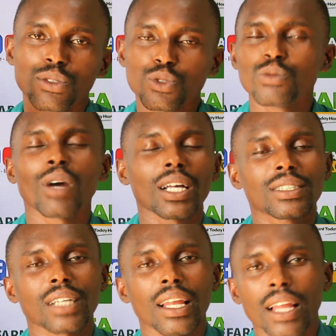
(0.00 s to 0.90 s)
too much
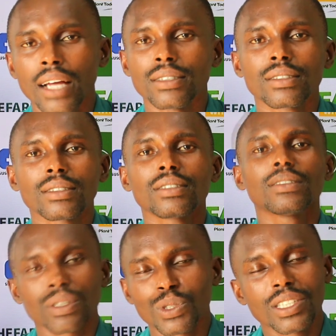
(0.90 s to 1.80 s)
sunlight,
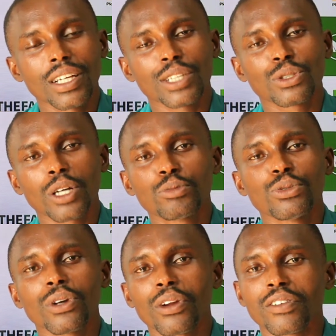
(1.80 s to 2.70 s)
so within a short
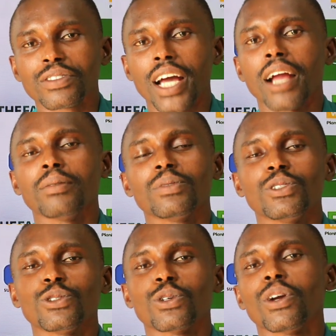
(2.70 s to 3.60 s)
period of time,
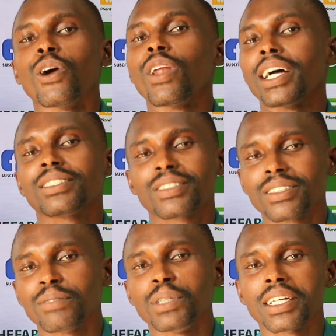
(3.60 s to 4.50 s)
the land
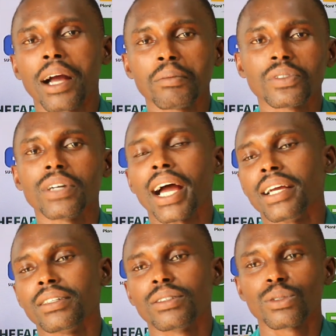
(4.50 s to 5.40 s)
become
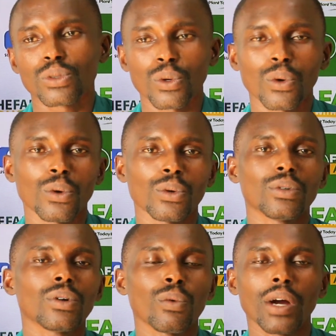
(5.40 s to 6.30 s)
dry.
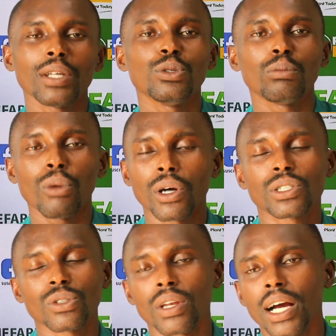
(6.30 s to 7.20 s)
So when you
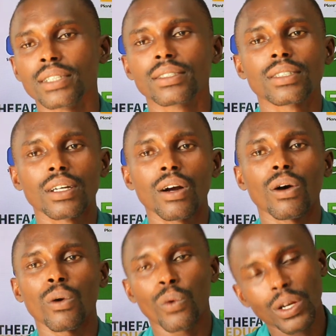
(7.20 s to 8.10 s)
mulch your land,
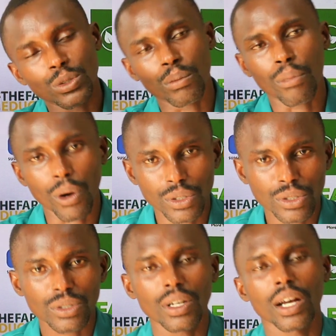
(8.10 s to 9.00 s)
or when you mulch